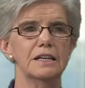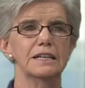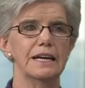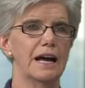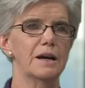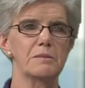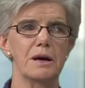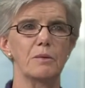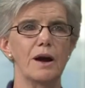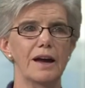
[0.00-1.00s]
get out of
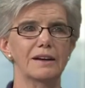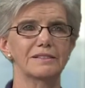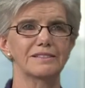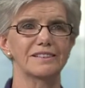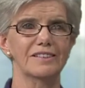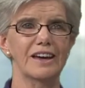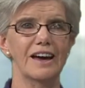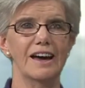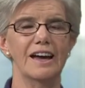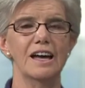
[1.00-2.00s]
my way,
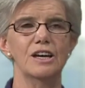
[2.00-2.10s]
okay?